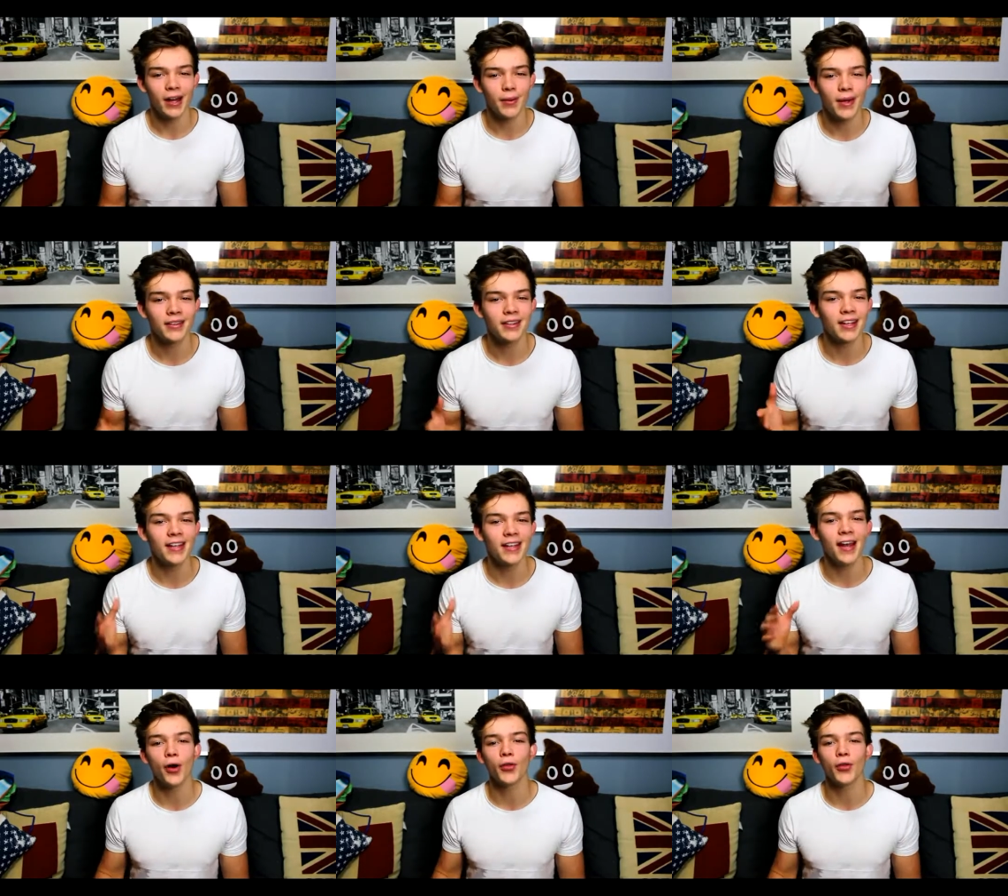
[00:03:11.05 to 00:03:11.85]
And I made the
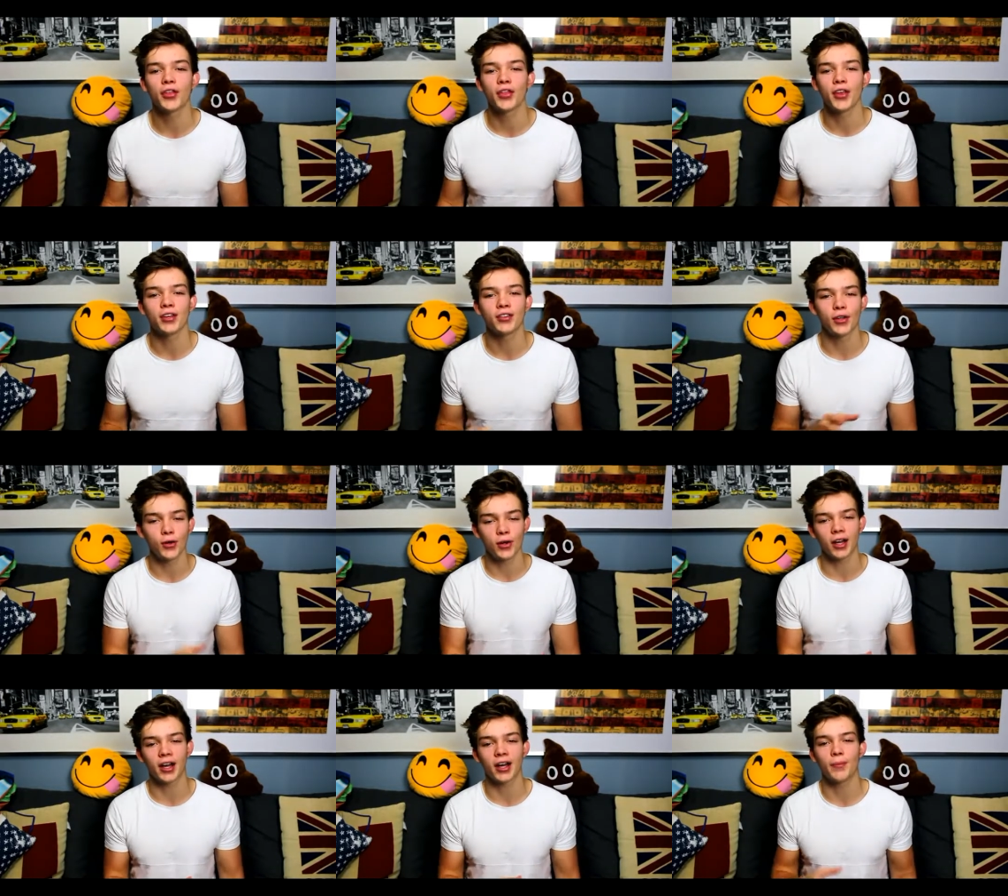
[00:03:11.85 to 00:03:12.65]
eat healthy thing
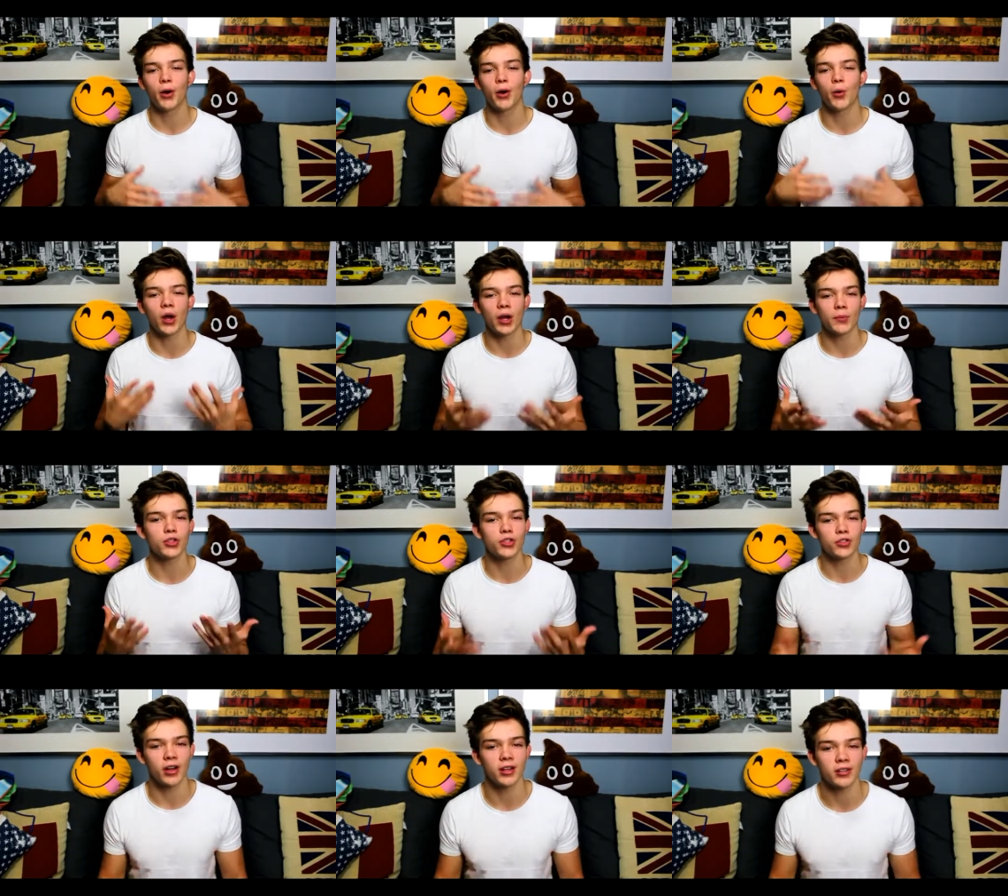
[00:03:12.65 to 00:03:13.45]
so clear, but what I'm
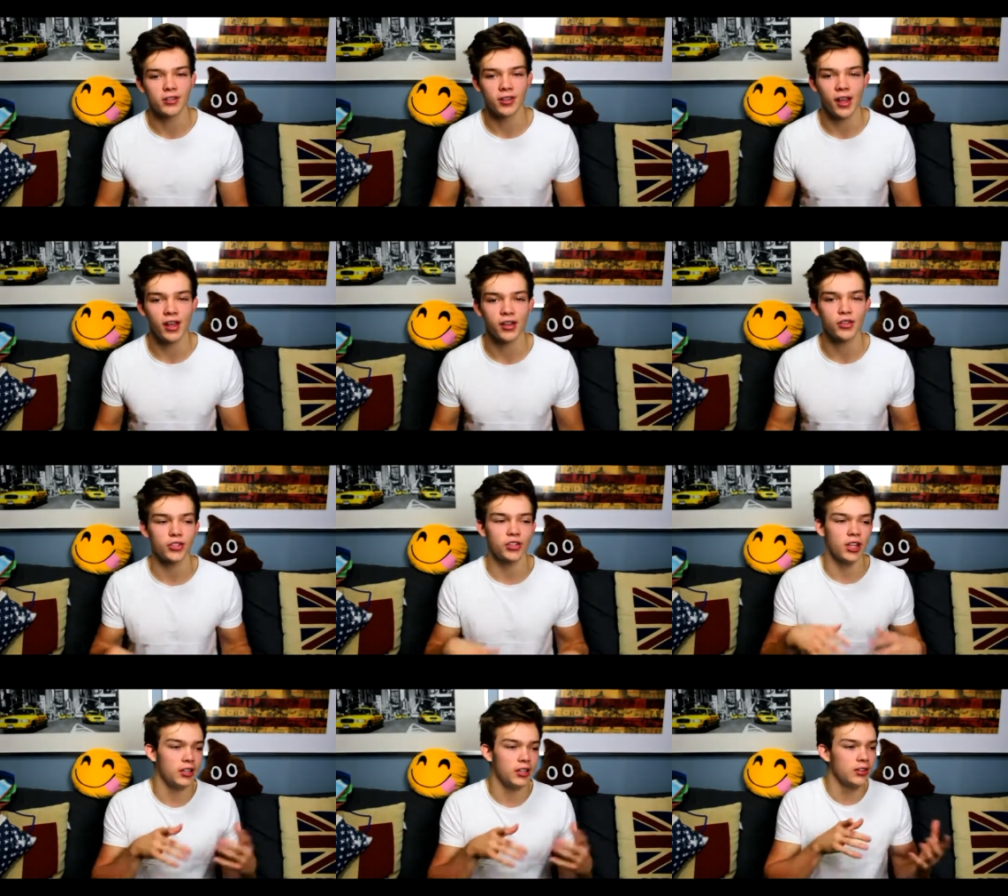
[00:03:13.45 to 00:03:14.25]
just trying to say,
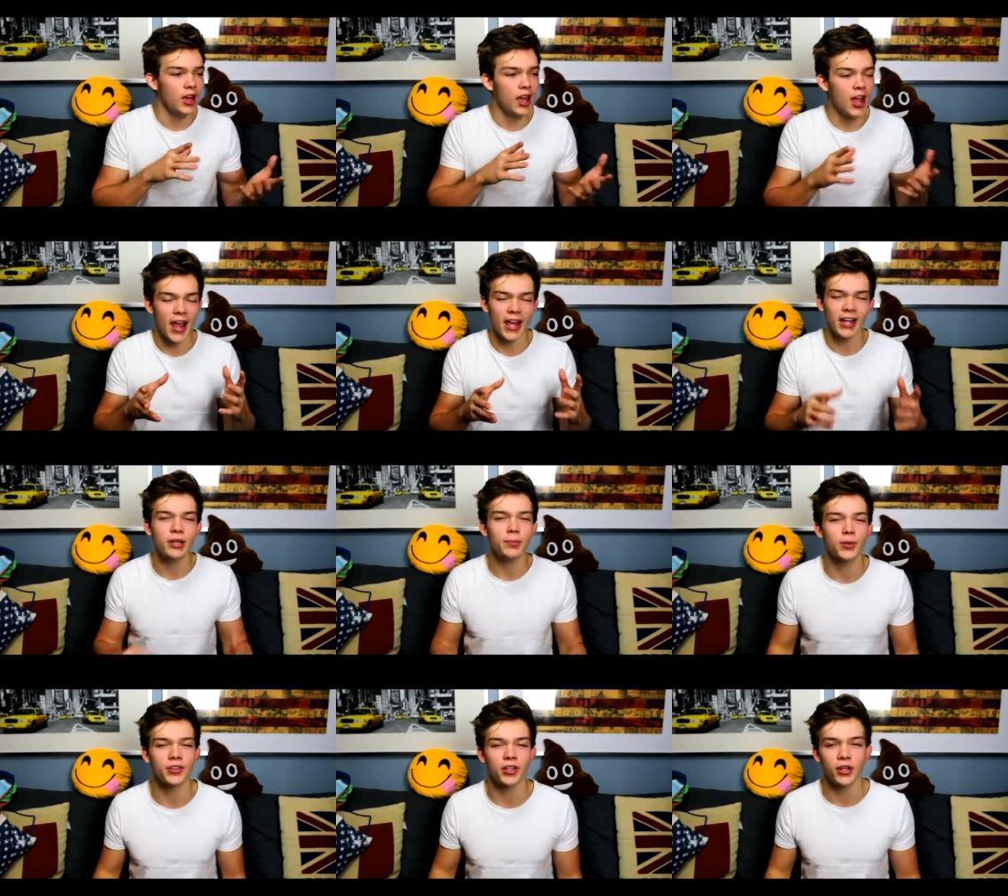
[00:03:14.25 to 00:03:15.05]
just eat
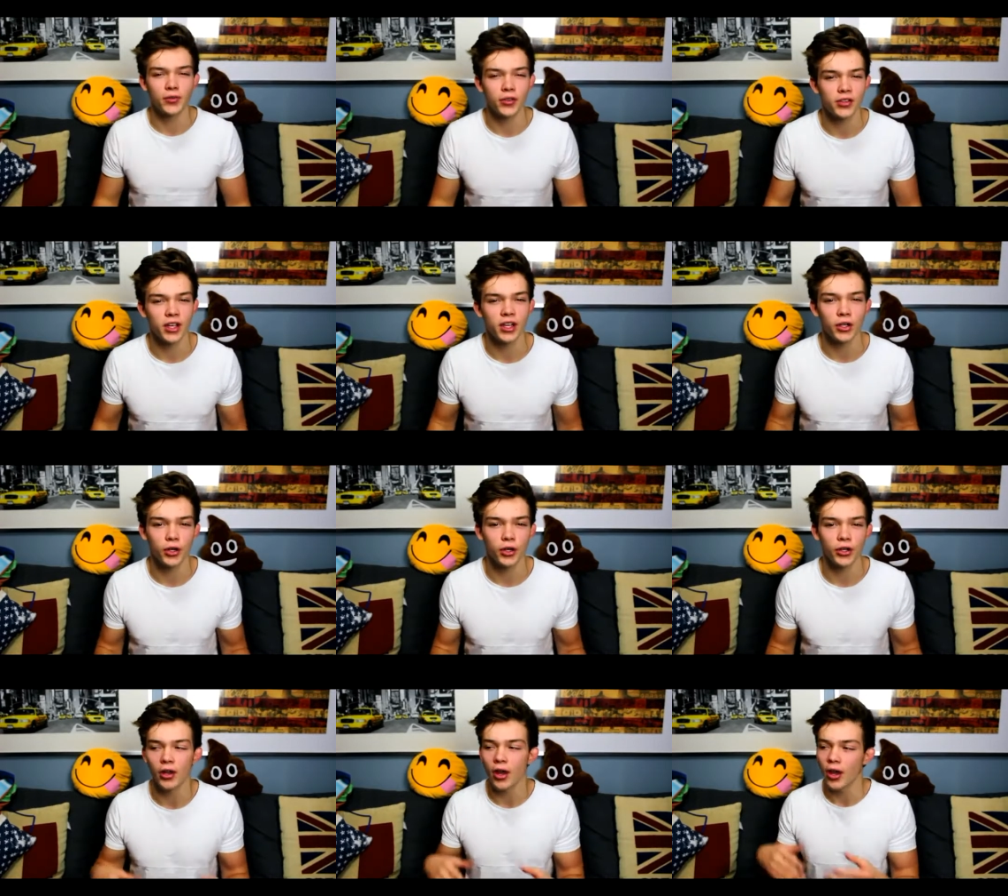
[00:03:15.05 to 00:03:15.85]
eighty percent of the day
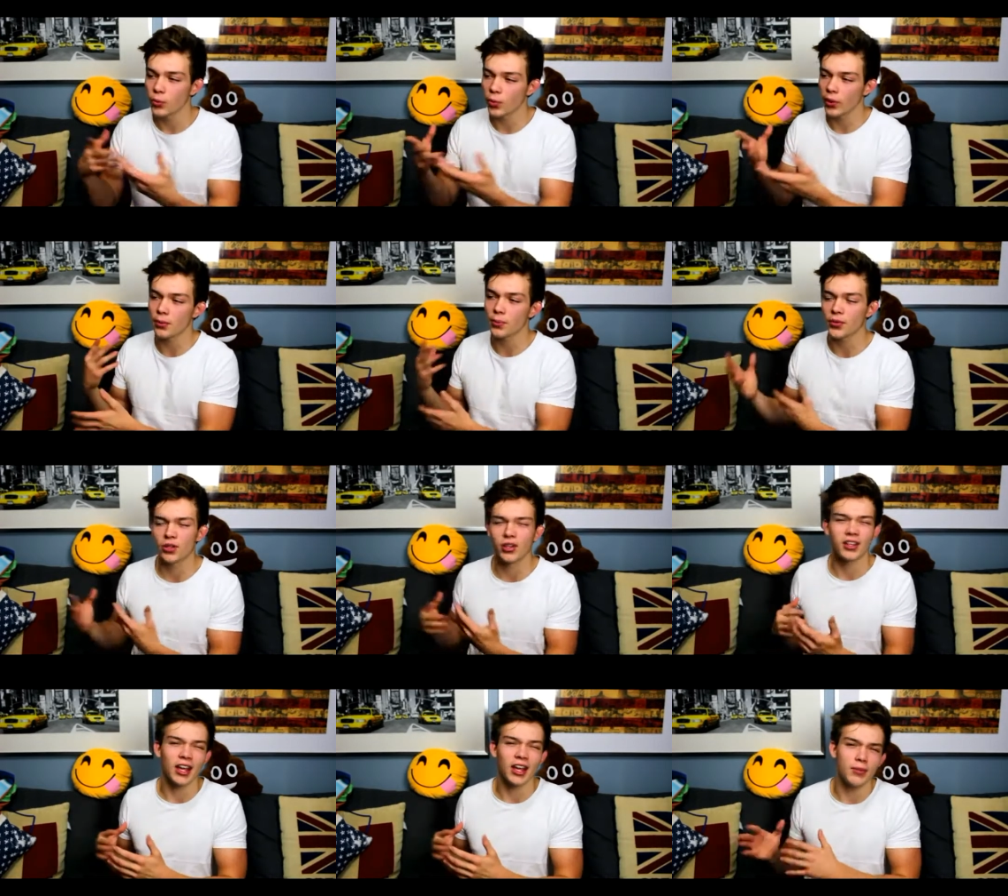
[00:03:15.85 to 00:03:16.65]
good, twenty
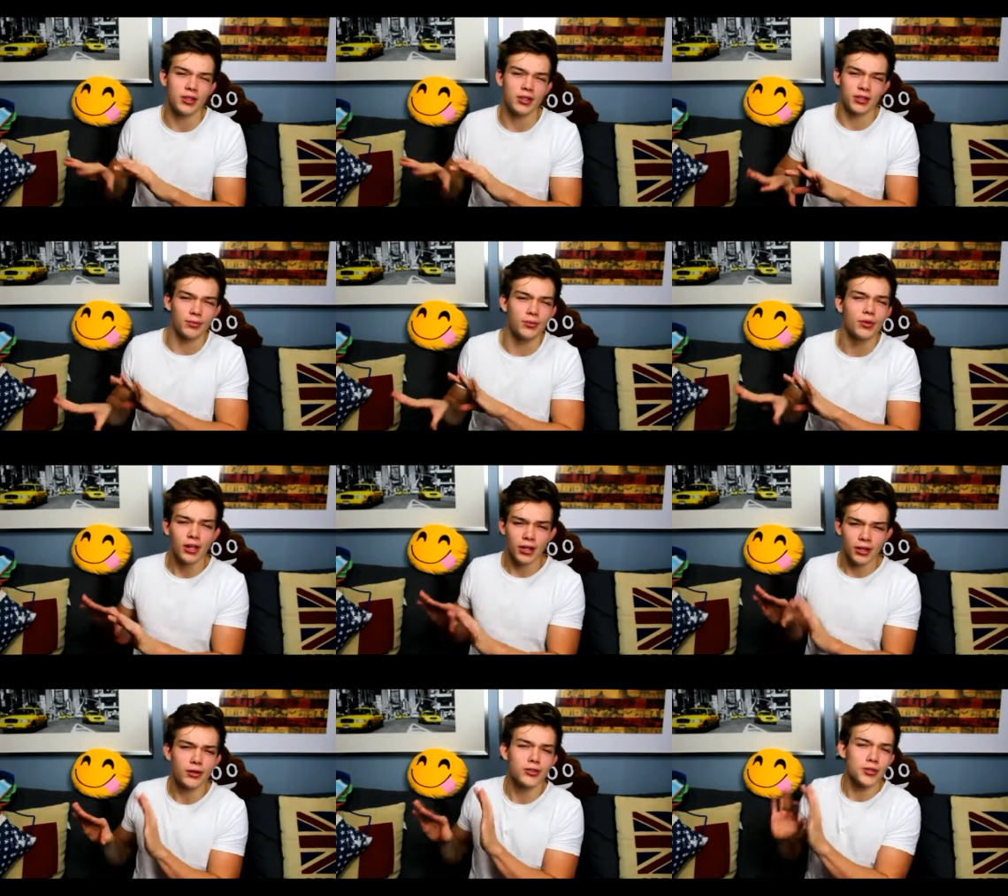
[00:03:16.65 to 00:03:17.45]
percent can be some,
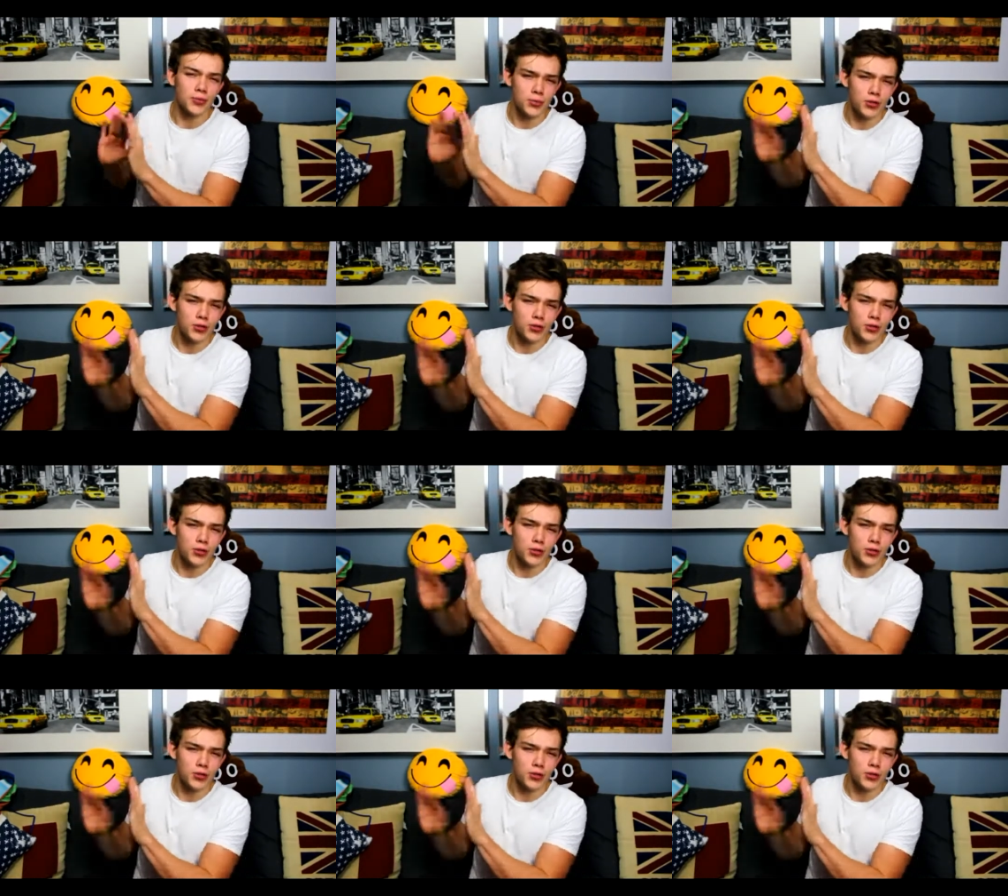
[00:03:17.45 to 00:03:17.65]
you know,